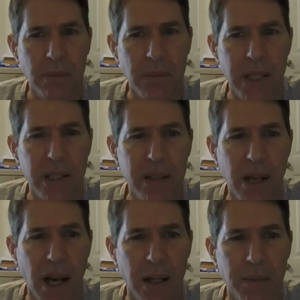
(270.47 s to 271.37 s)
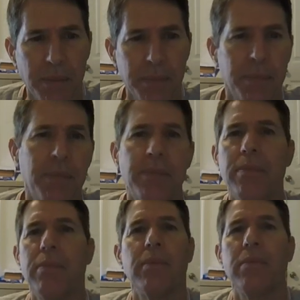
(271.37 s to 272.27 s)
It does not.
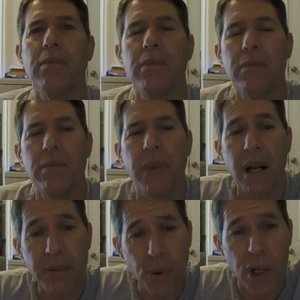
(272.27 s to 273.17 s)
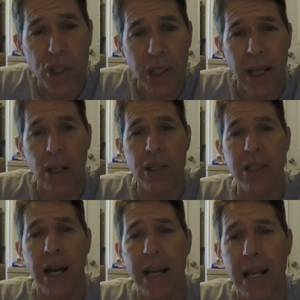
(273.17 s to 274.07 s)
But unfortunately, it looks
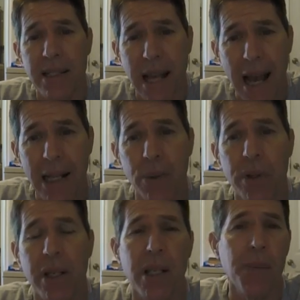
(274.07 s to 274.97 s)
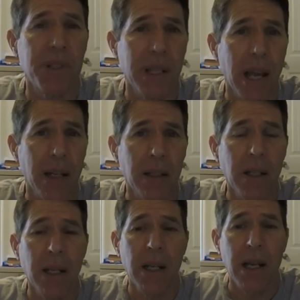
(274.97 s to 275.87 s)
like exactly what the deep state
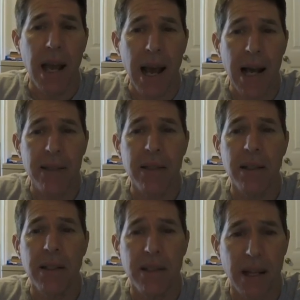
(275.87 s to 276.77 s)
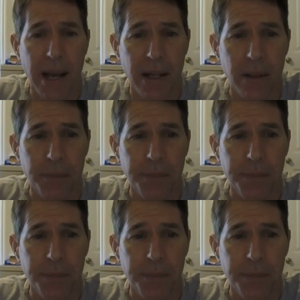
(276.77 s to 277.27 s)
has decided.